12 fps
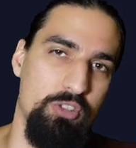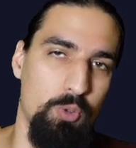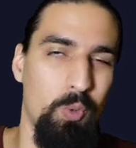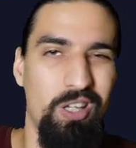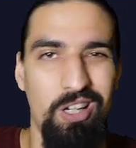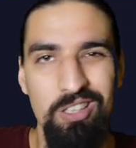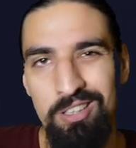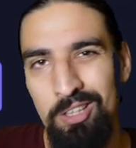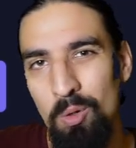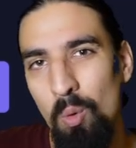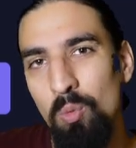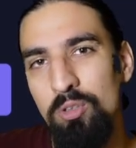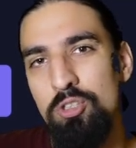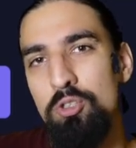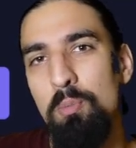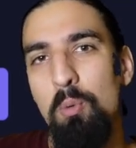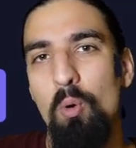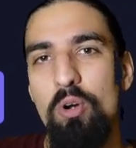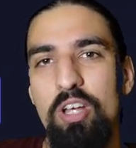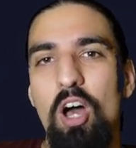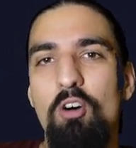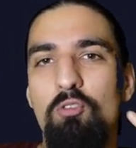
So we currently only support